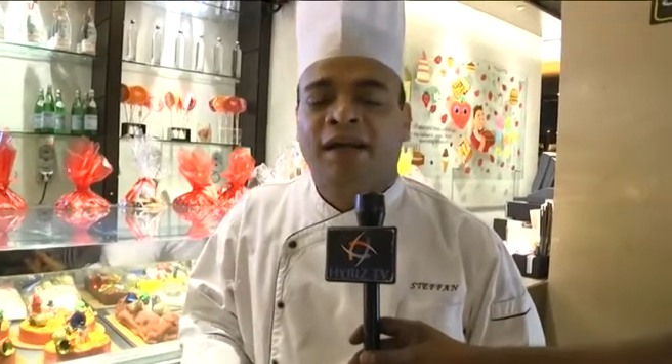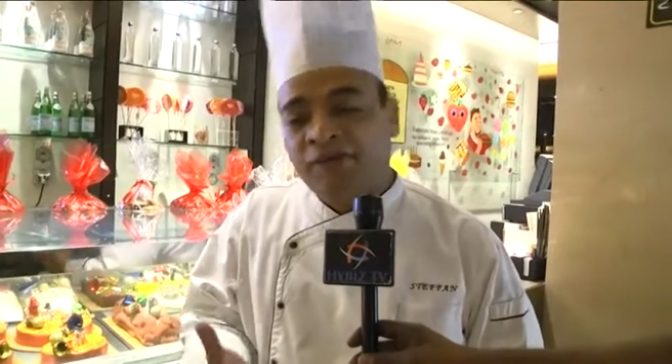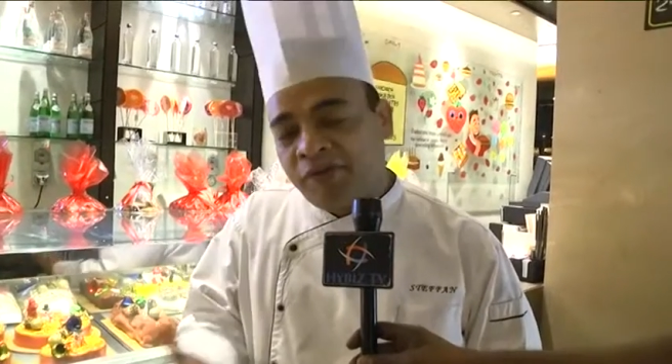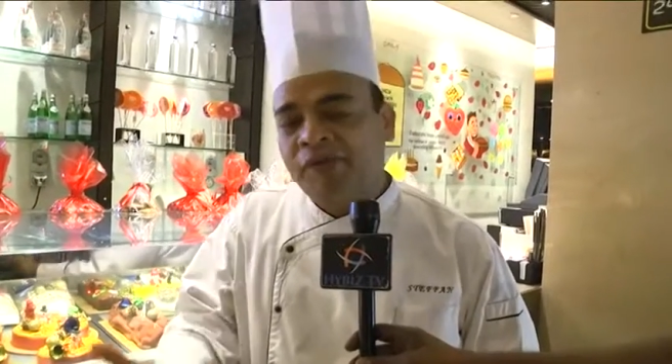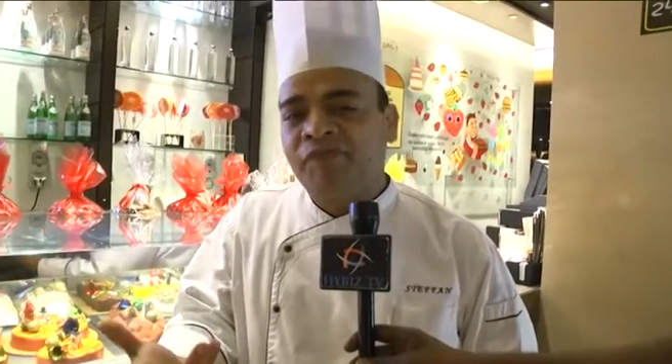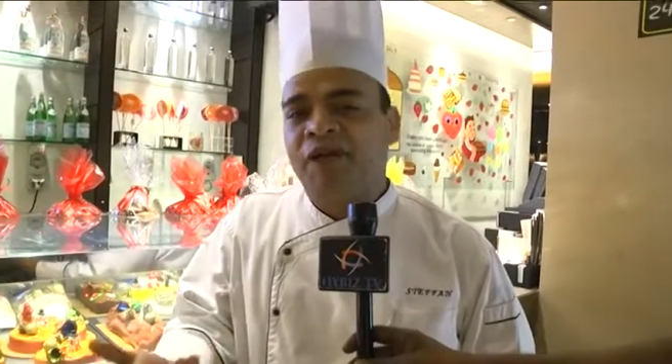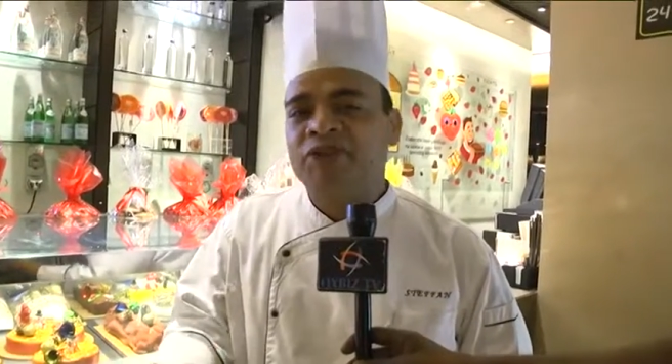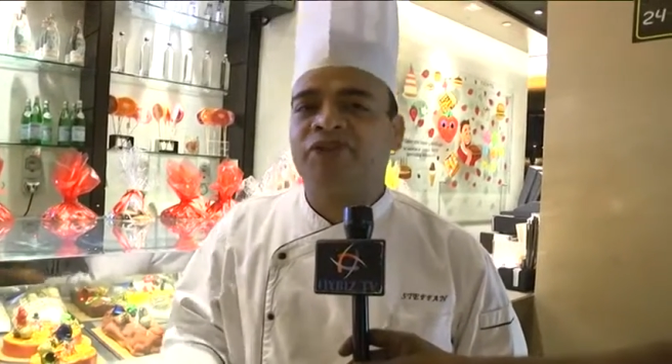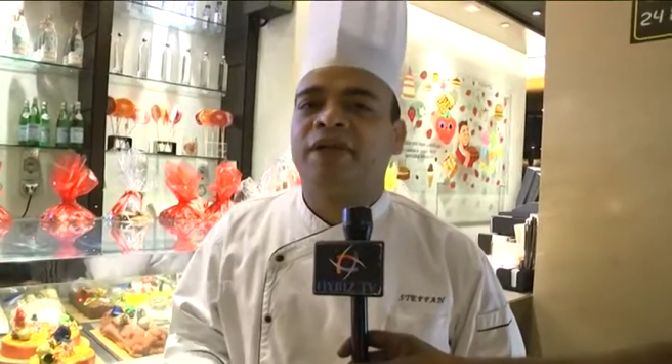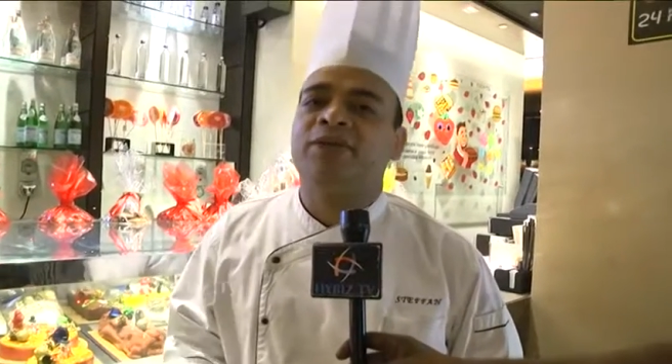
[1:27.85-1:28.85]
and we, we are
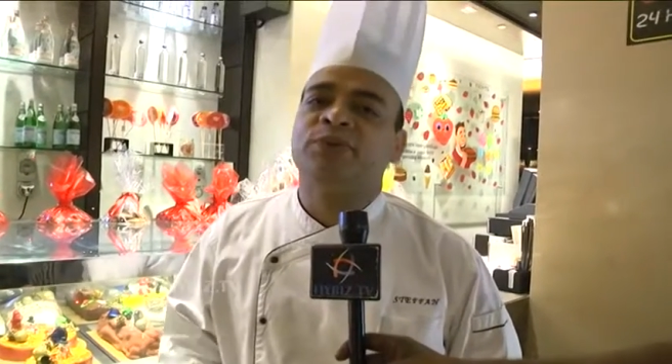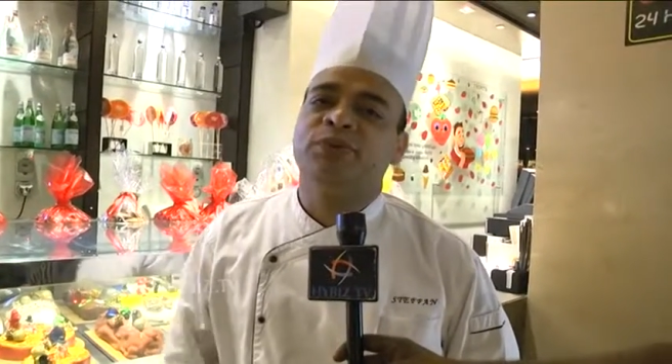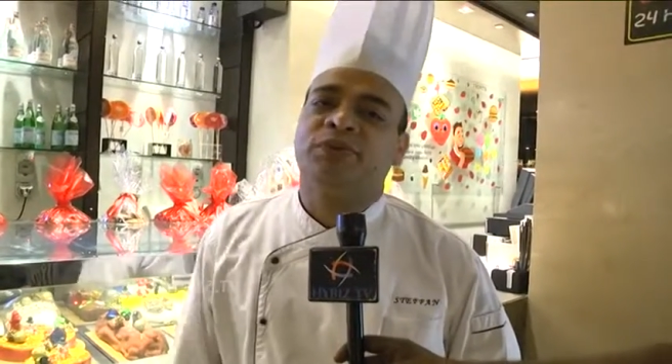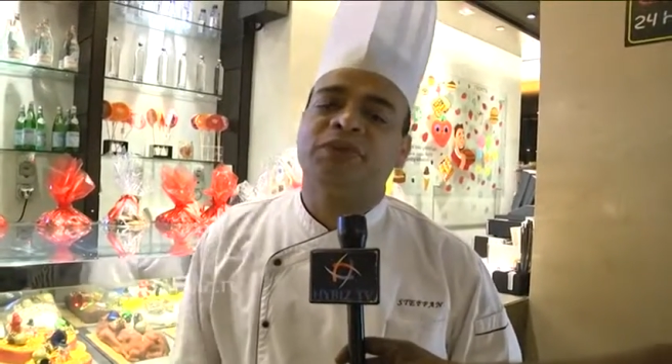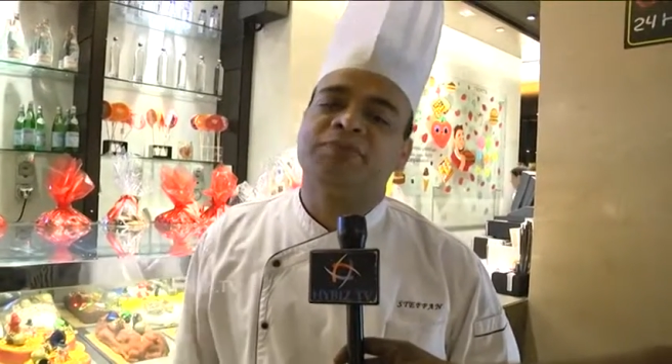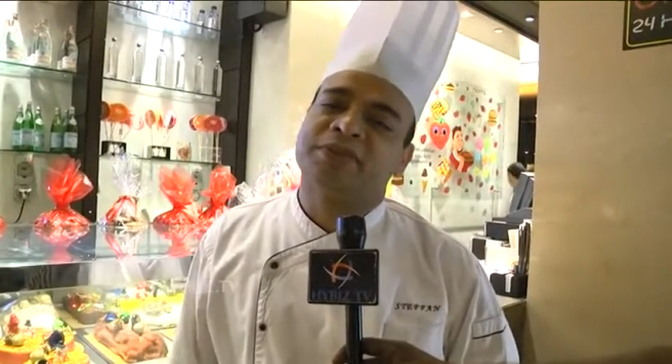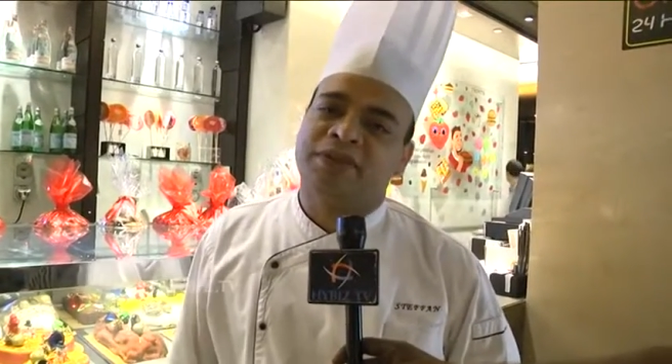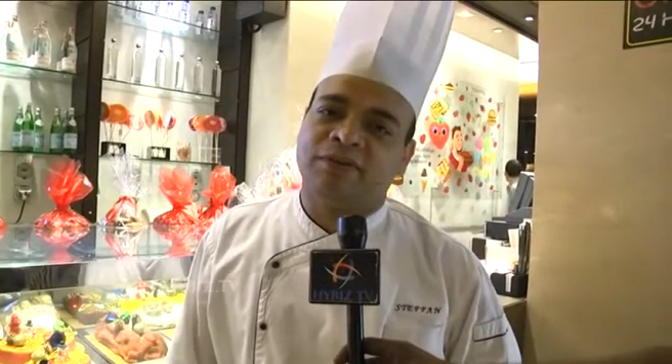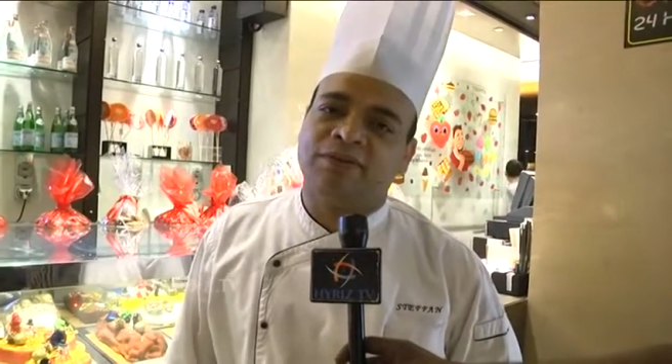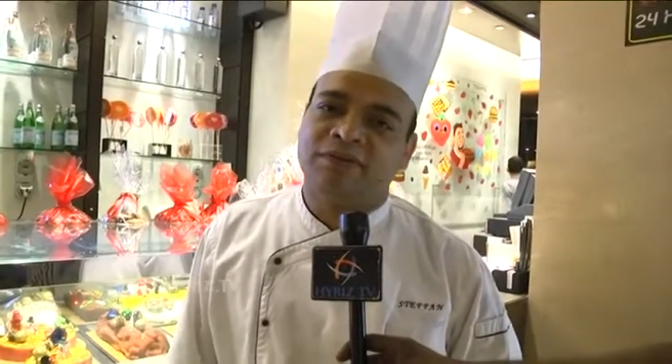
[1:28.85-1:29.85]
ushering into
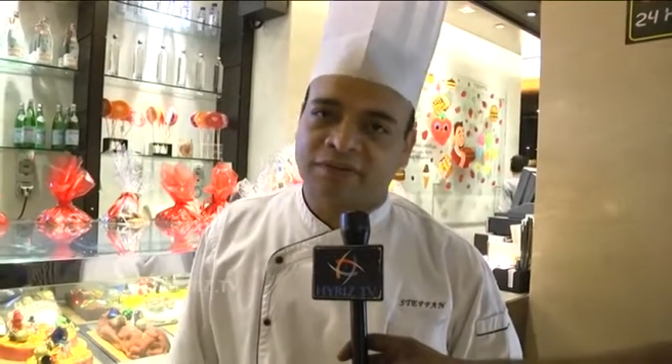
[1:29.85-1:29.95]
Christmas now.